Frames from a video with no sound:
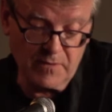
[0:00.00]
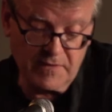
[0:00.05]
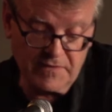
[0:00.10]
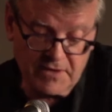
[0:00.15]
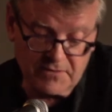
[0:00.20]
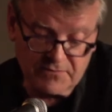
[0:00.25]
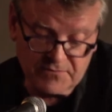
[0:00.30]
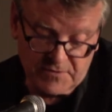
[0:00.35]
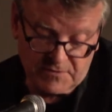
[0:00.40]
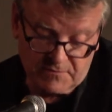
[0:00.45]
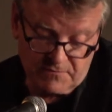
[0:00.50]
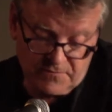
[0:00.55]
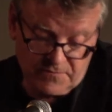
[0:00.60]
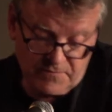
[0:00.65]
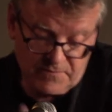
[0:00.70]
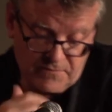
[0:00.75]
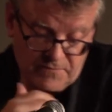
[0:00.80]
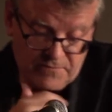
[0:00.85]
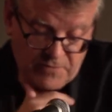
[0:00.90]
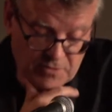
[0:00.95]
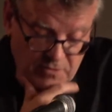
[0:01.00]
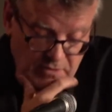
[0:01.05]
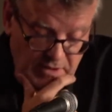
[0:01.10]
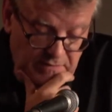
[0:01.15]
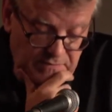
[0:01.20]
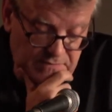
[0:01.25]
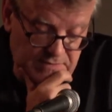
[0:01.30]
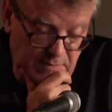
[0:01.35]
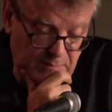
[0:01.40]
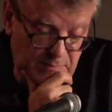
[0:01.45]
that
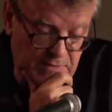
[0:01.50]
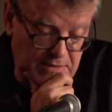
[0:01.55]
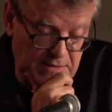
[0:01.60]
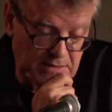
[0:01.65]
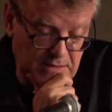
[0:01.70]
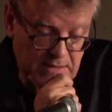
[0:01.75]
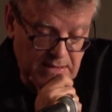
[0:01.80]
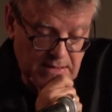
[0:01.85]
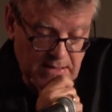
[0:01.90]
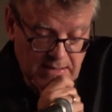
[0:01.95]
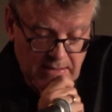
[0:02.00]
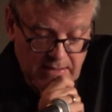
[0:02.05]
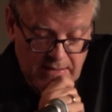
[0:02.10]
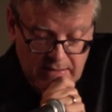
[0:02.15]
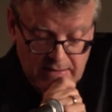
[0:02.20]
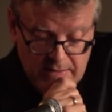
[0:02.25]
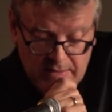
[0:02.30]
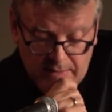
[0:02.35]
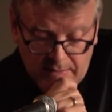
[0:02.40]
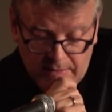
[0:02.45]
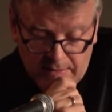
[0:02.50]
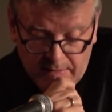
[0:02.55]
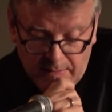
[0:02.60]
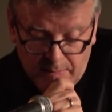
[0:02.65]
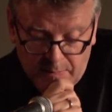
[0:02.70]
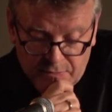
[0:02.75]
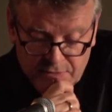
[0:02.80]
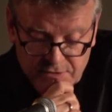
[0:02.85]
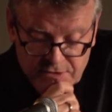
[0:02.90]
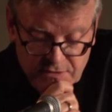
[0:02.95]
photographs are being
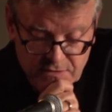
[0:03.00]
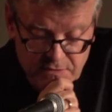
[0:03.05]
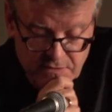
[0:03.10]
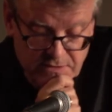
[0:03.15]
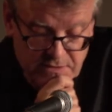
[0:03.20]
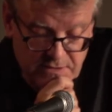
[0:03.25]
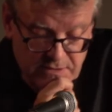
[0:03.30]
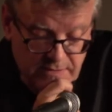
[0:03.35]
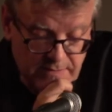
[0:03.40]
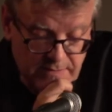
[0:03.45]
produced.